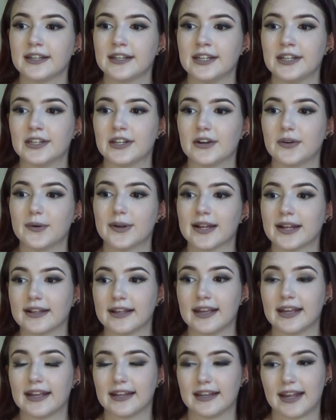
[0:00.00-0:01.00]
you know,
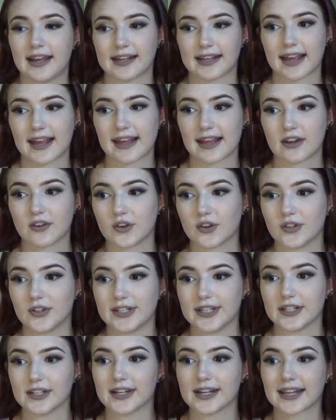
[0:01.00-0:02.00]
again, as I said
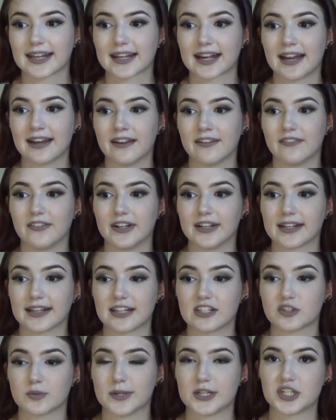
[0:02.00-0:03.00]
earlier, it's kind of a
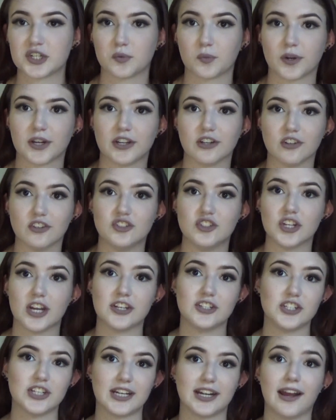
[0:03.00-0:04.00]
situation where you're
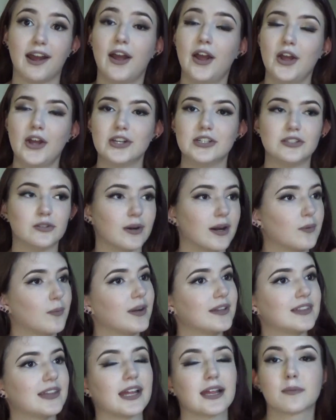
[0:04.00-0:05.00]
judging, do I
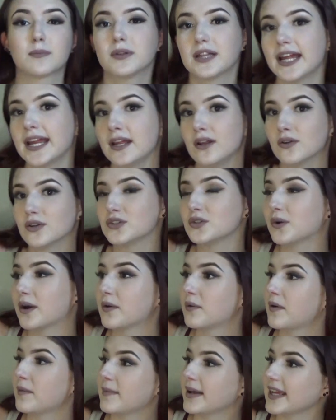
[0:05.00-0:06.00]
want this plant or do I
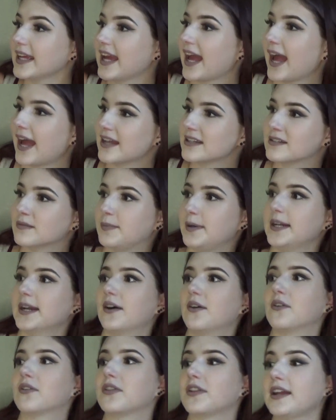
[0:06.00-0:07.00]
want my cat to be
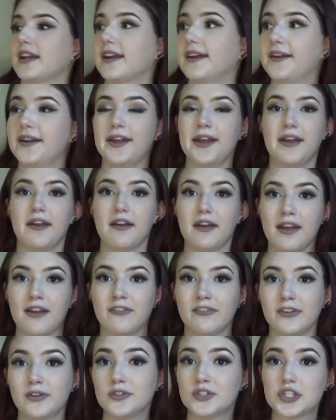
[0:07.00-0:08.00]
healthy?
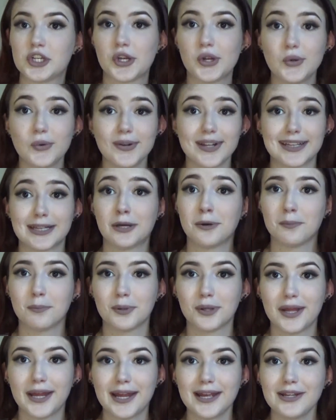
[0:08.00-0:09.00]
If you choose the
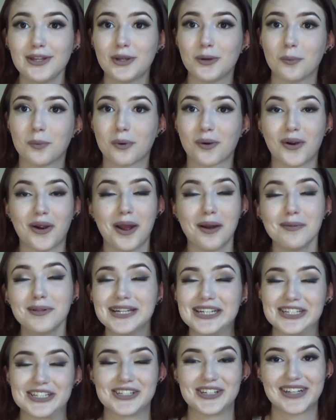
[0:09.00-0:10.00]
plant, you
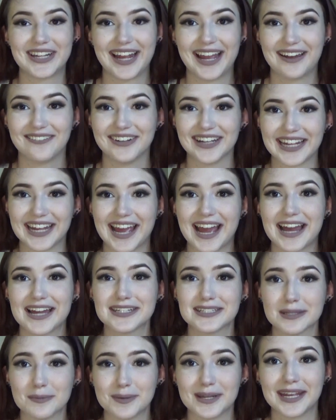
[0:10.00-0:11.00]
probably shouldn't have a
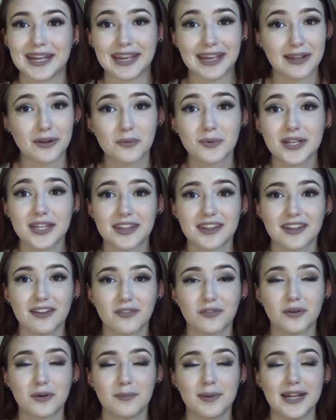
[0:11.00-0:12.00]
cat to begin with,
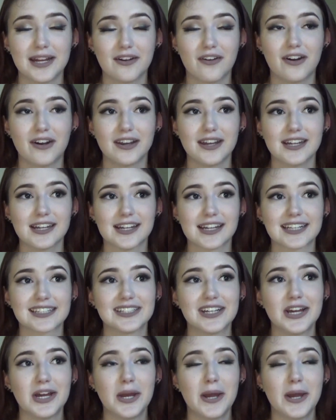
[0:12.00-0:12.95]
if we're being honest.